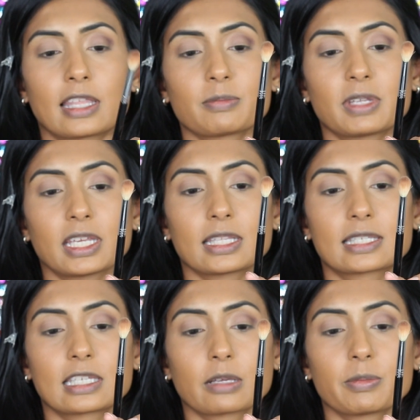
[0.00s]
Then I'm taking the
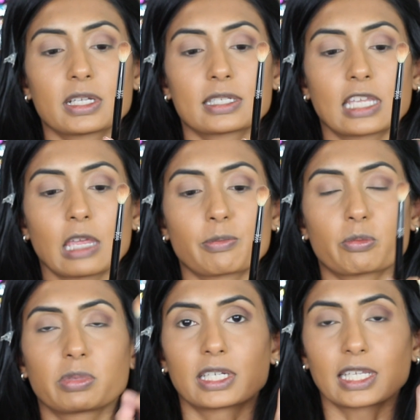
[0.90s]
Sigma Taper
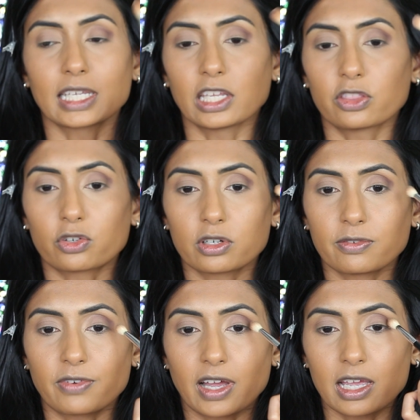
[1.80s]
Blending
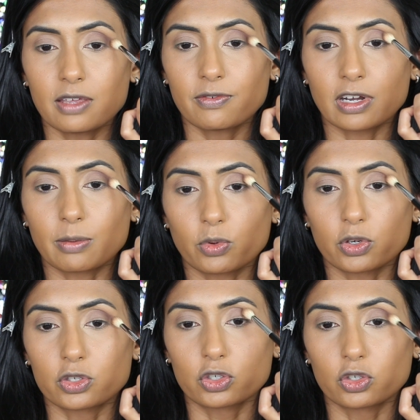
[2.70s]
E35 and I'm
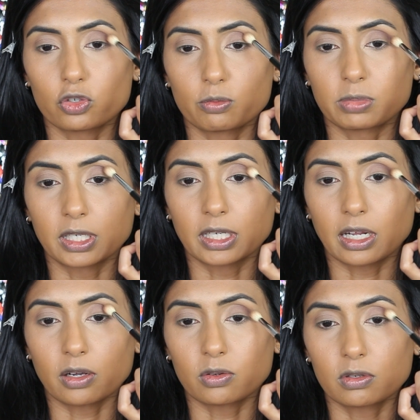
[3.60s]
going to blend it
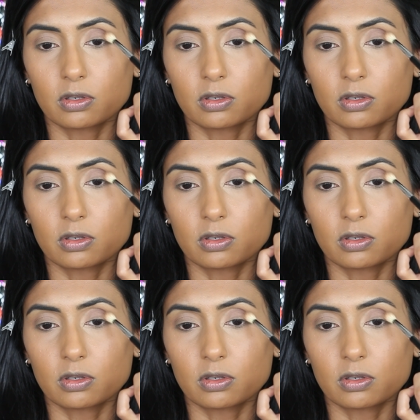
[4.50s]
out.